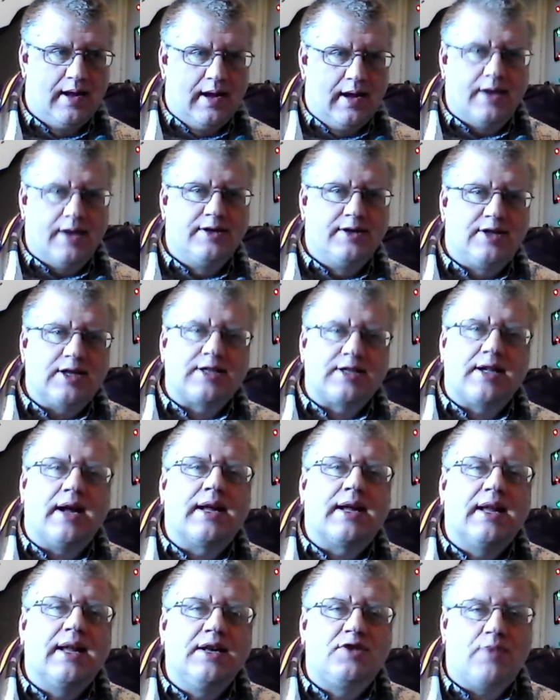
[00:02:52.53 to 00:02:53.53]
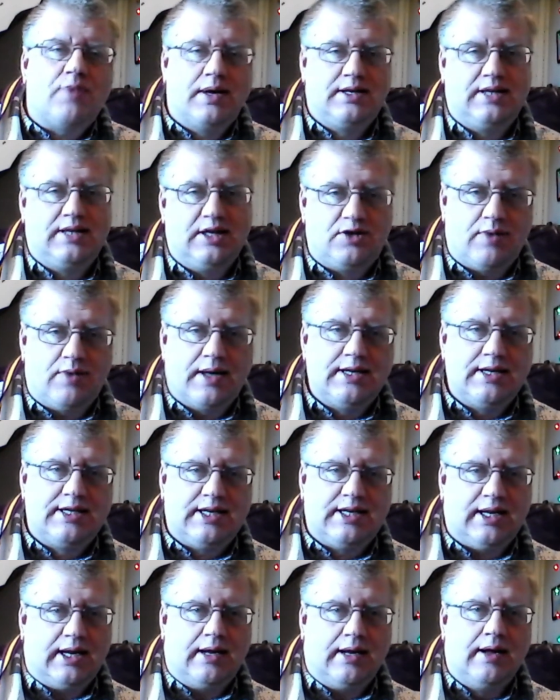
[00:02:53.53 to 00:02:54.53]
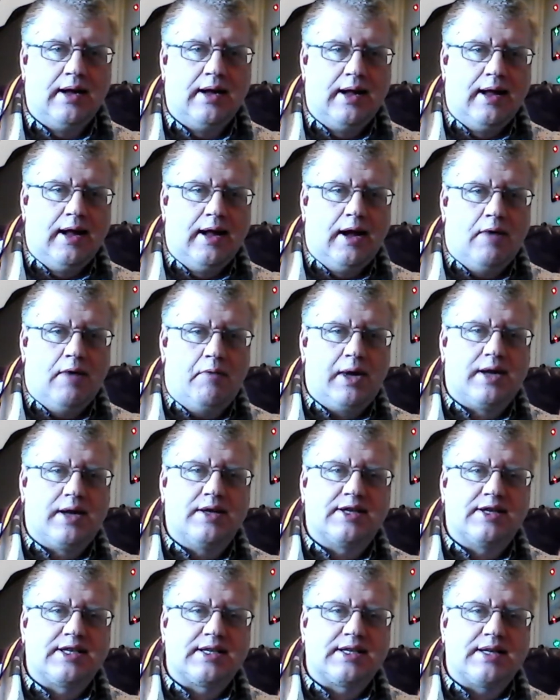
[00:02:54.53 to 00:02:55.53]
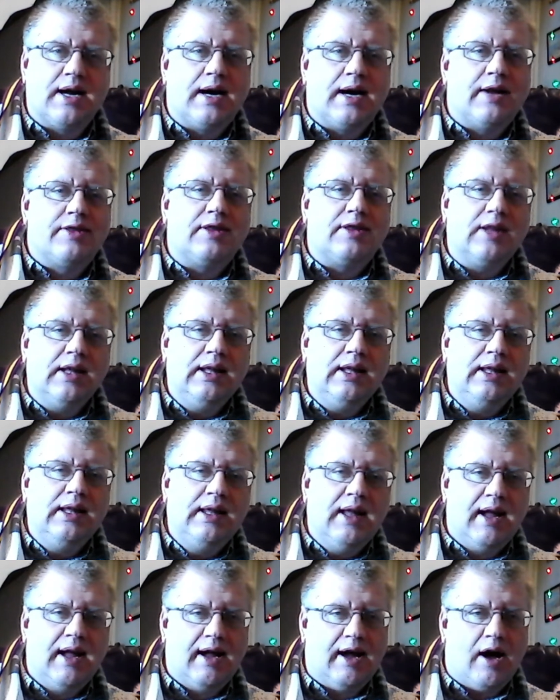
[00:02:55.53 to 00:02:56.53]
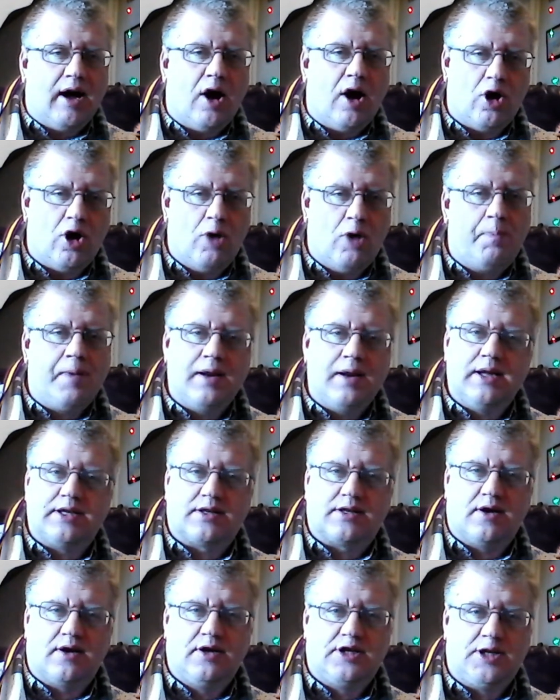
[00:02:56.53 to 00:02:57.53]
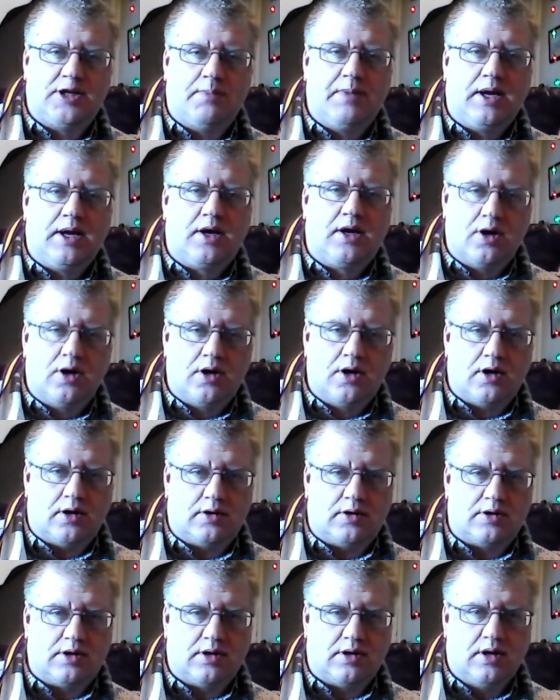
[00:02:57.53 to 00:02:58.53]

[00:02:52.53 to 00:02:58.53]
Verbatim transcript: And just like in 2020, we can start the year hoping it's going to be good,